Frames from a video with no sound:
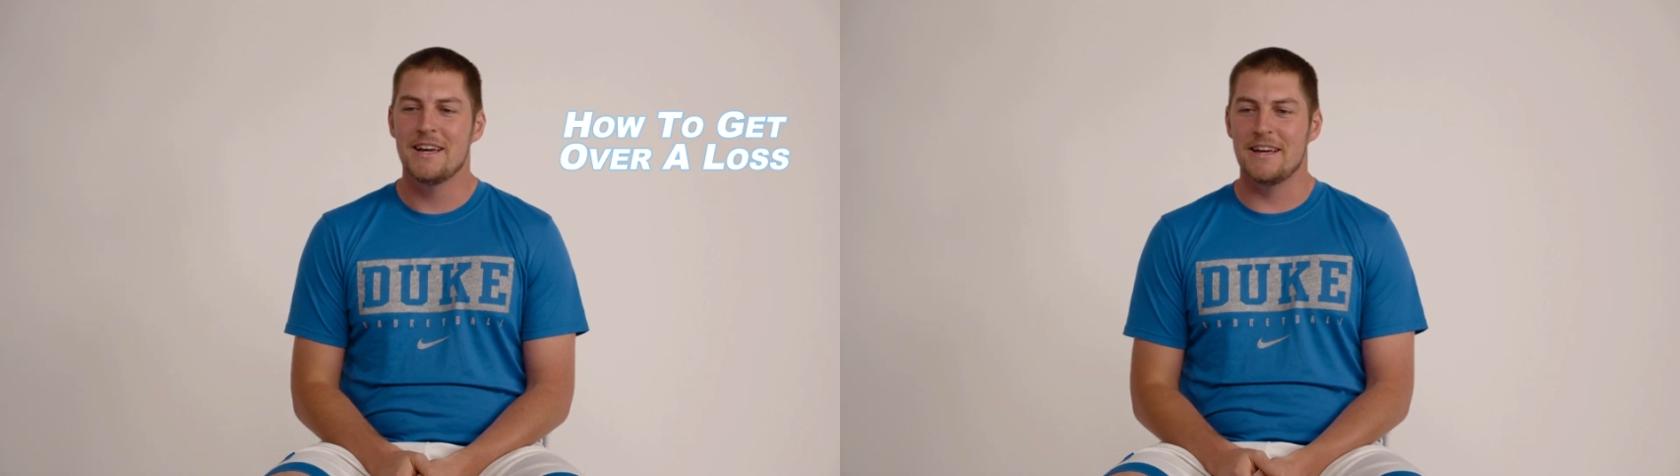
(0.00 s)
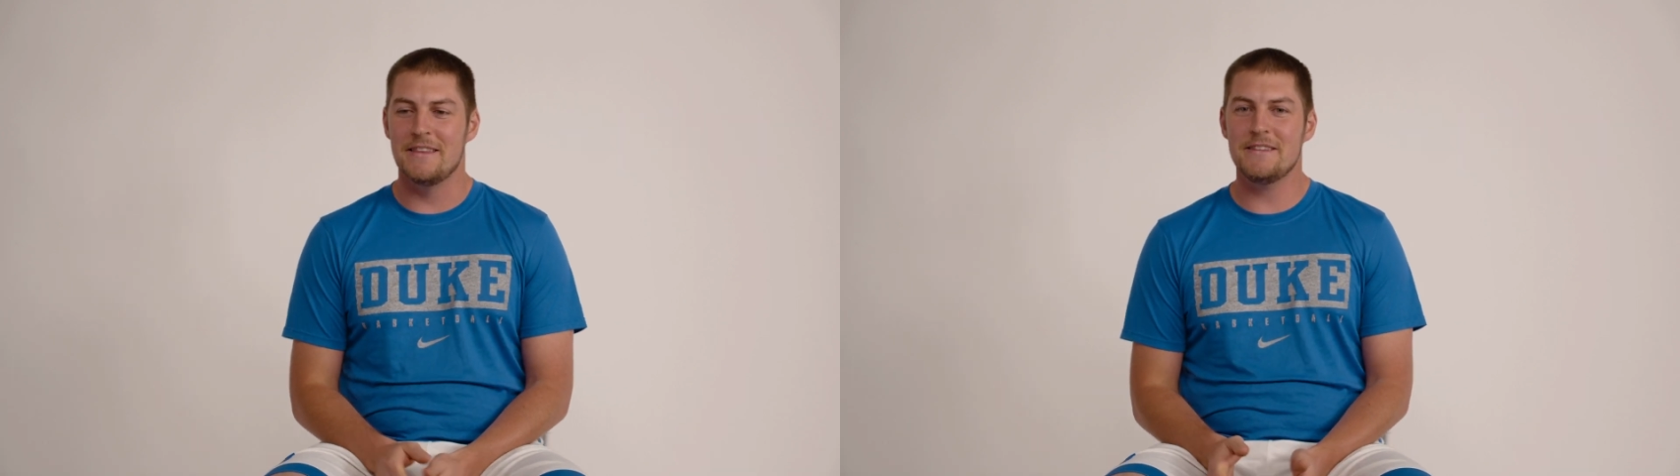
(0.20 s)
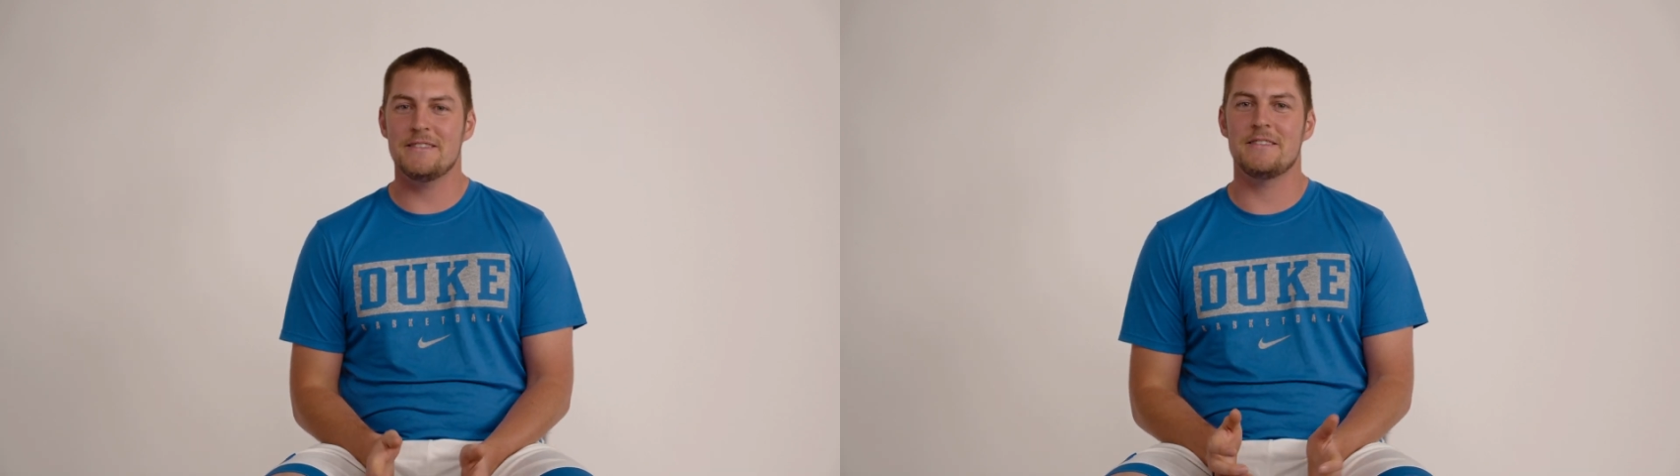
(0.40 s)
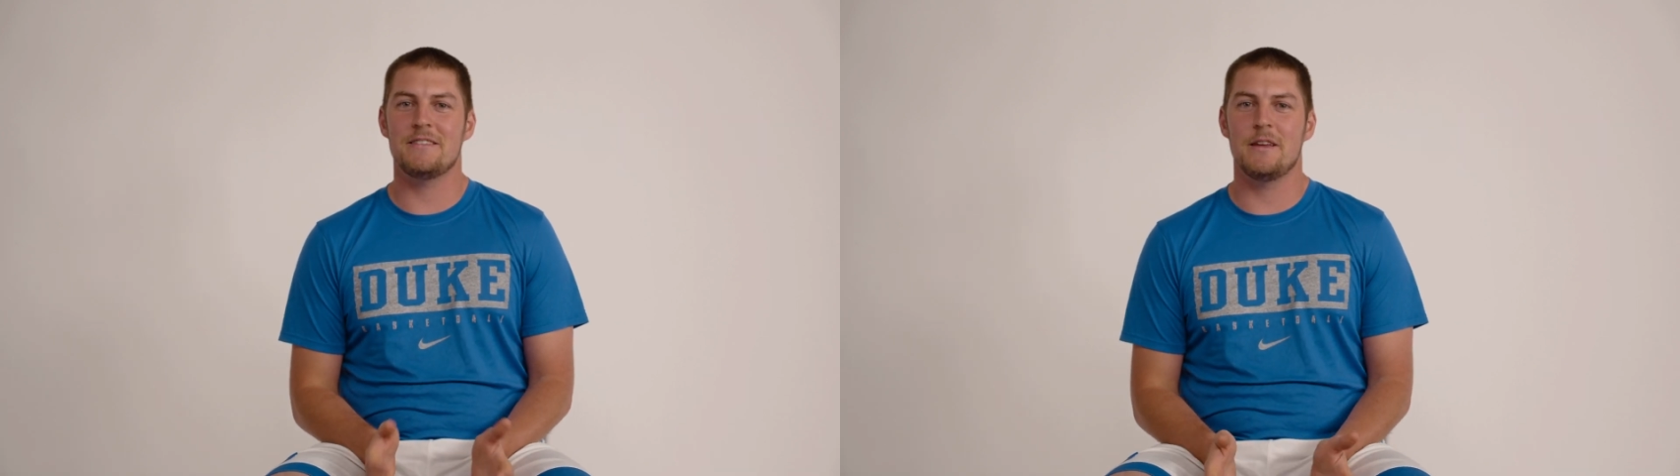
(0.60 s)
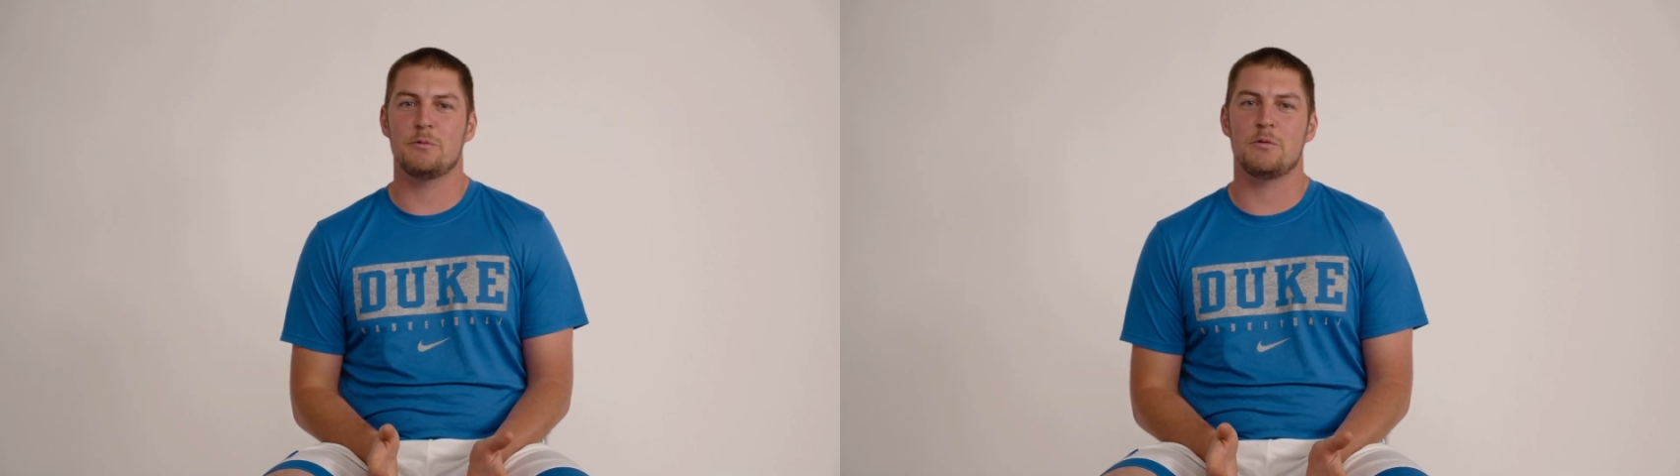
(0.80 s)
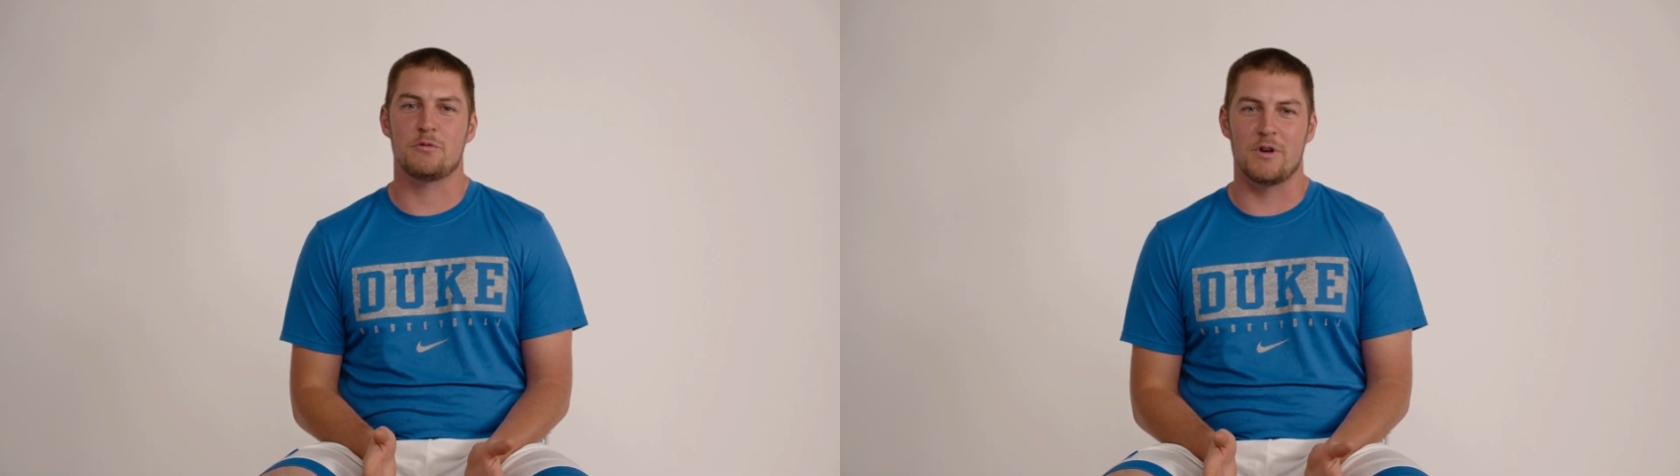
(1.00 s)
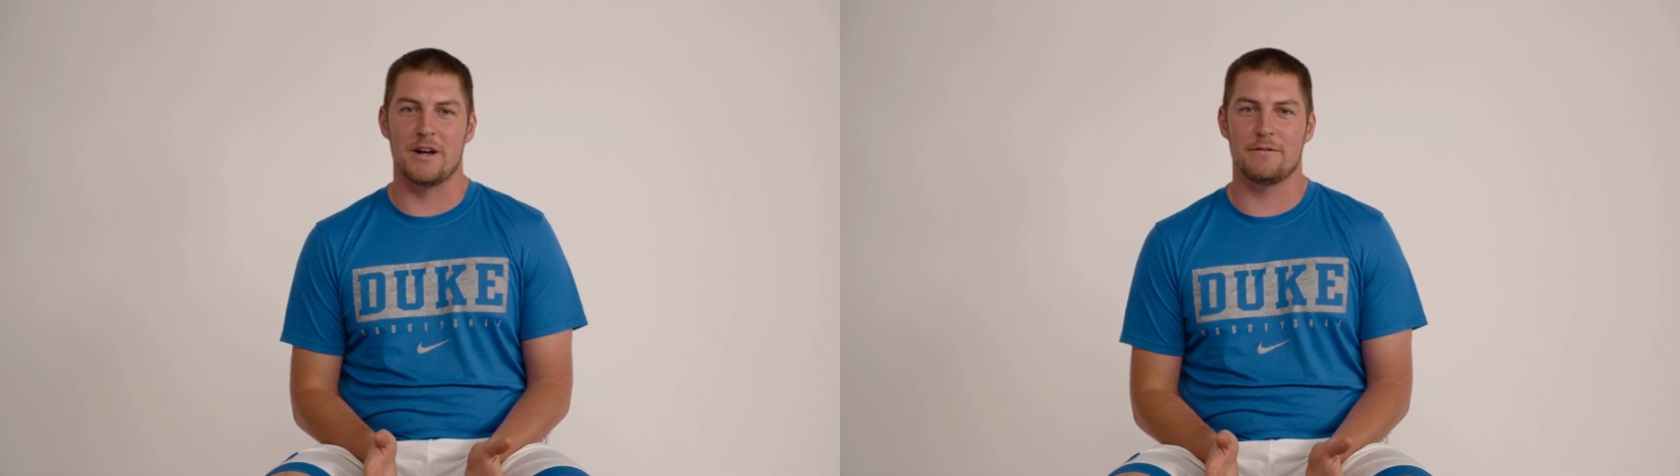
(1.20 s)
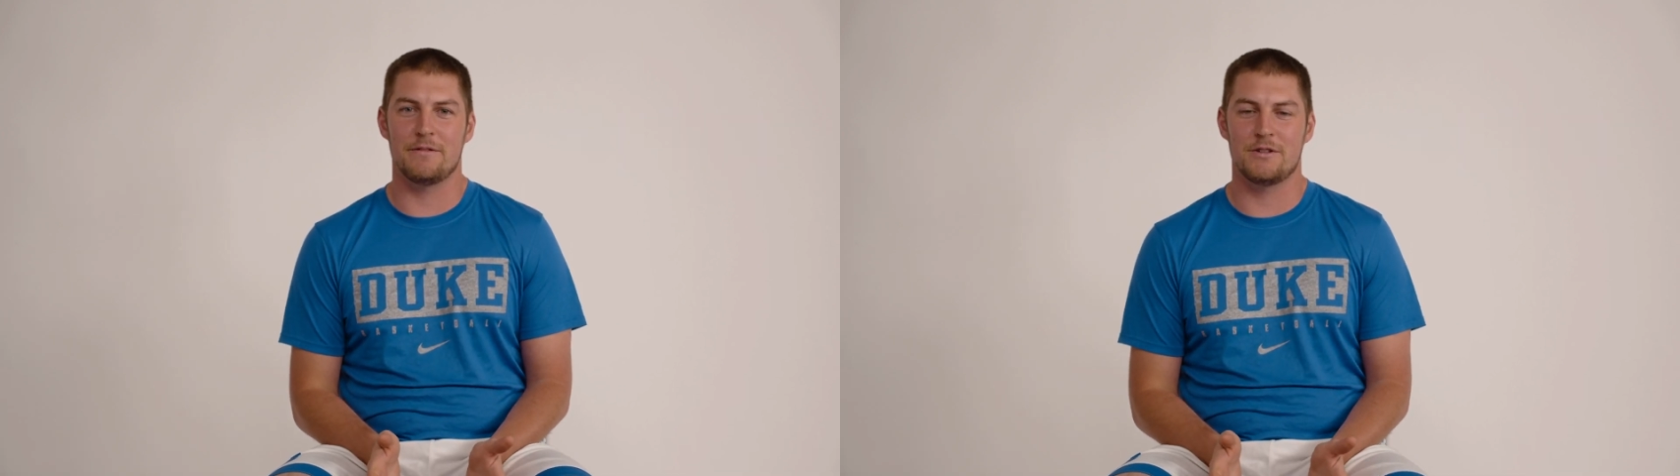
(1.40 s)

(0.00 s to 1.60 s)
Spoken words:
And this is Tips with Trev,